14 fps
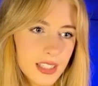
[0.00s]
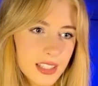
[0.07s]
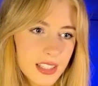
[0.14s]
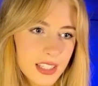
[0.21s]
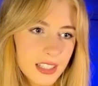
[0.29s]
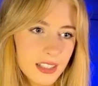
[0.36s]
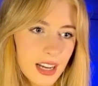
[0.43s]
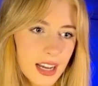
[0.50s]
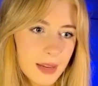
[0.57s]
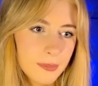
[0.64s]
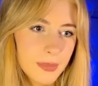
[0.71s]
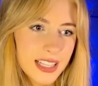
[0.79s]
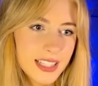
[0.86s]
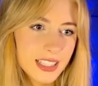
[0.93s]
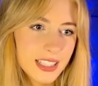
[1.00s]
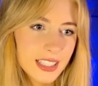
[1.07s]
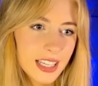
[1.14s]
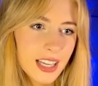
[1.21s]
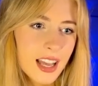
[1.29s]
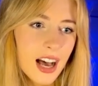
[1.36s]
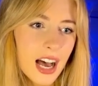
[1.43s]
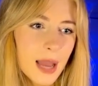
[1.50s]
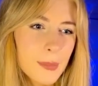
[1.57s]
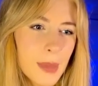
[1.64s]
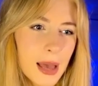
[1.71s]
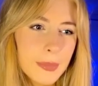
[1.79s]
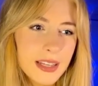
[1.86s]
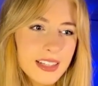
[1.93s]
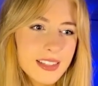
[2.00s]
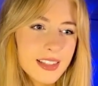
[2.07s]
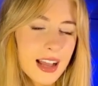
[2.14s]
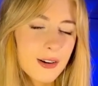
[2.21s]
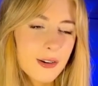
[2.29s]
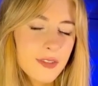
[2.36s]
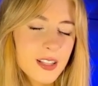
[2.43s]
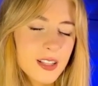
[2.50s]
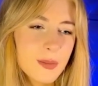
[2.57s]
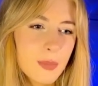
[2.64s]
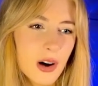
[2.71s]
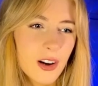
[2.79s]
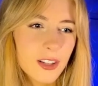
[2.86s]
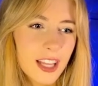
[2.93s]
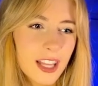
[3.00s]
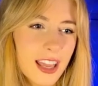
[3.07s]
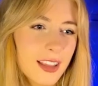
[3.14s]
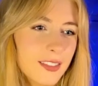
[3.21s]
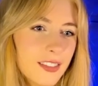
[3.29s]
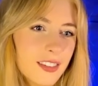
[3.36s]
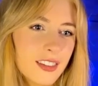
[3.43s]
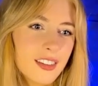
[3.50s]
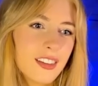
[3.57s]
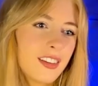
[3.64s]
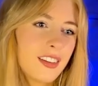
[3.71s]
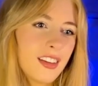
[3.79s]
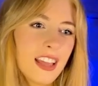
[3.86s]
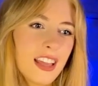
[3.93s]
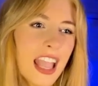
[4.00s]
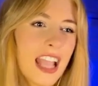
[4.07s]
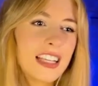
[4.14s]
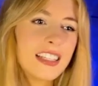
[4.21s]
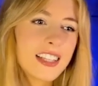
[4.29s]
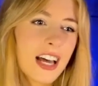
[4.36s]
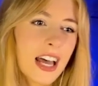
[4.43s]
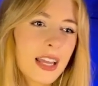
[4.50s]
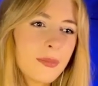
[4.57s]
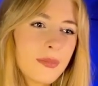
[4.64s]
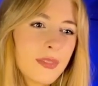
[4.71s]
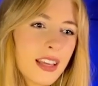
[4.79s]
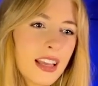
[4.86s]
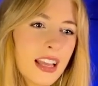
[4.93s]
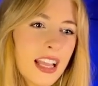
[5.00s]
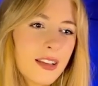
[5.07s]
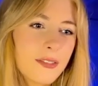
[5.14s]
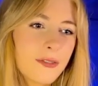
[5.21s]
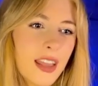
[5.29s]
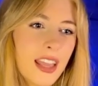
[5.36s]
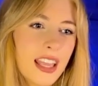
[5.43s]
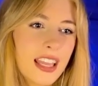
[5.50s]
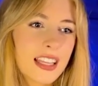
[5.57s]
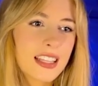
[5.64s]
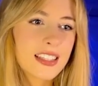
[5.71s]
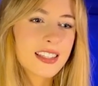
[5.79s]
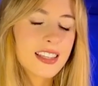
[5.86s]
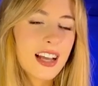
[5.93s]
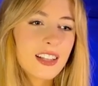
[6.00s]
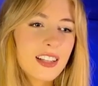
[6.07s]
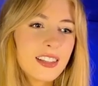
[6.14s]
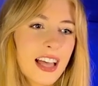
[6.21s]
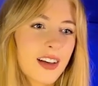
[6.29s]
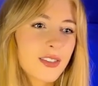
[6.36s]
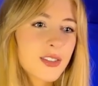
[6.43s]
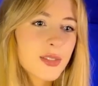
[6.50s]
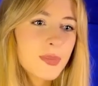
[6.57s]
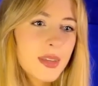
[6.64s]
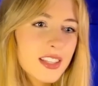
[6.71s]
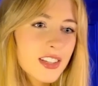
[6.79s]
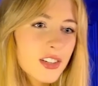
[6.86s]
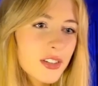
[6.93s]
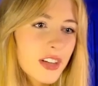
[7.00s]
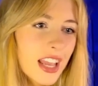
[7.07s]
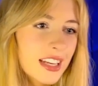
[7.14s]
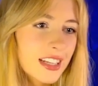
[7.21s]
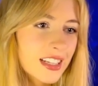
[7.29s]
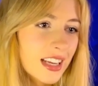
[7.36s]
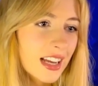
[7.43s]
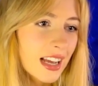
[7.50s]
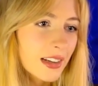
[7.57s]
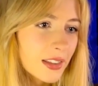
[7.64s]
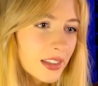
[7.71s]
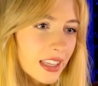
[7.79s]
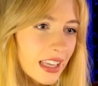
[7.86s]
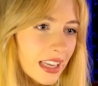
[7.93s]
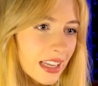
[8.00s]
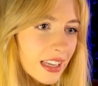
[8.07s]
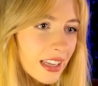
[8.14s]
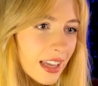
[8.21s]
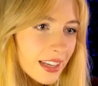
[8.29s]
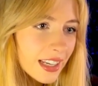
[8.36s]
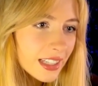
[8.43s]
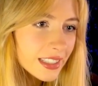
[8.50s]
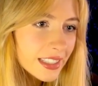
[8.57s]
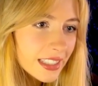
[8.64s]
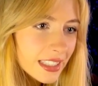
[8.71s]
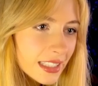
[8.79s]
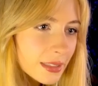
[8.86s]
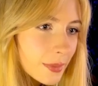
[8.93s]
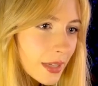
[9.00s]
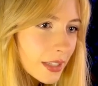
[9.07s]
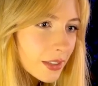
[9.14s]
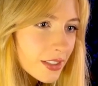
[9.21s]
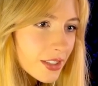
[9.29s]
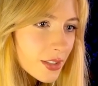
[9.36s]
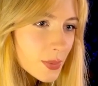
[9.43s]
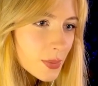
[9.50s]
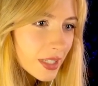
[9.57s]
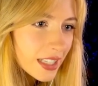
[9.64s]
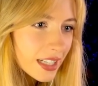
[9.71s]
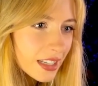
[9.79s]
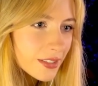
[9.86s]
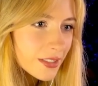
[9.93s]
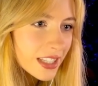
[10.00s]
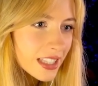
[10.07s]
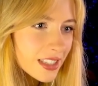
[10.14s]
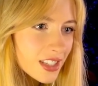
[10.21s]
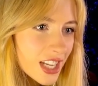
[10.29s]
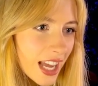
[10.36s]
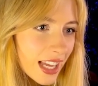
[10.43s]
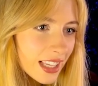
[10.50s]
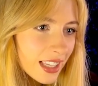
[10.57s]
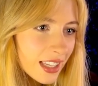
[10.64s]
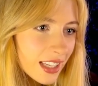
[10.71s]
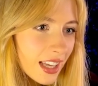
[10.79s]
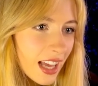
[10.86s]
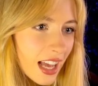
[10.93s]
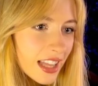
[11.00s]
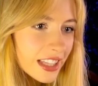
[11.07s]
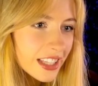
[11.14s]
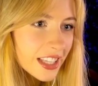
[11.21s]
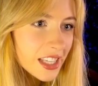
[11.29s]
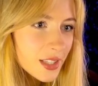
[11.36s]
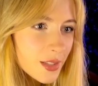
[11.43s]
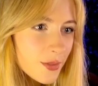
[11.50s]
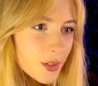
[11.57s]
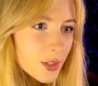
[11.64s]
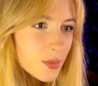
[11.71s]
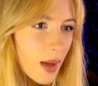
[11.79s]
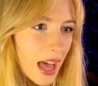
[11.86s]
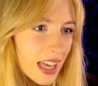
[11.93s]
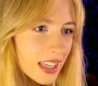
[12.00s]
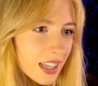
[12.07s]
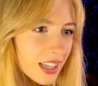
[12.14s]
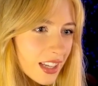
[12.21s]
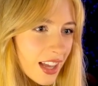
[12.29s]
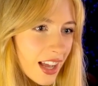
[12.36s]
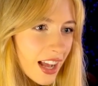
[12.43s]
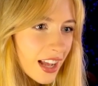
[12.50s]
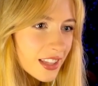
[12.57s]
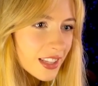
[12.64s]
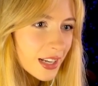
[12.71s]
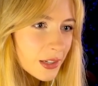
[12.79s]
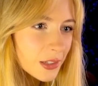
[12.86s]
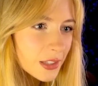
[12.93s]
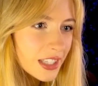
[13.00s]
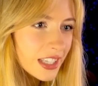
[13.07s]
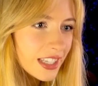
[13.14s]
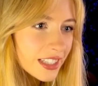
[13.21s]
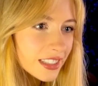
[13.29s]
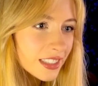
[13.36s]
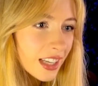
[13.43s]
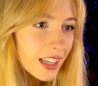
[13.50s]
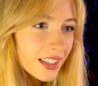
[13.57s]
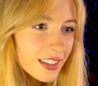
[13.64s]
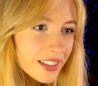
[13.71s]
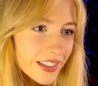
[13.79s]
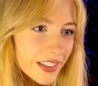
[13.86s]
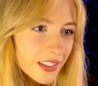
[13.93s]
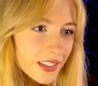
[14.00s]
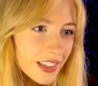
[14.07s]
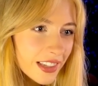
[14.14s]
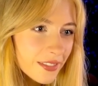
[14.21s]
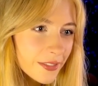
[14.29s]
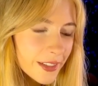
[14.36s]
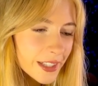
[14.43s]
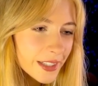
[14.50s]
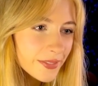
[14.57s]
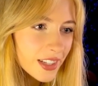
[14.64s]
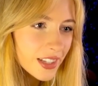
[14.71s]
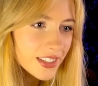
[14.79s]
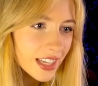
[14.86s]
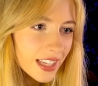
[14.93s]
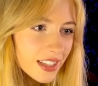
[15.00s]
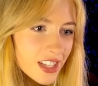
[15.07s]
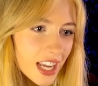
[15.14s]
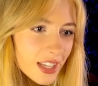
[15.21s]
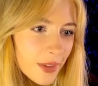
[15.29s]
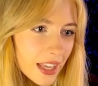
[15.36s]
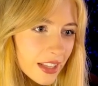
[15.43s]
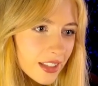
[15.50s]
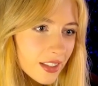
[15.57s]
Here, I'm happy to sacrifice a pawn at any time if it allows me to create an attack on the king. Now here, am I not just winning after this check and the king is forced back, and then I go here? This is looking very much like a checkmate.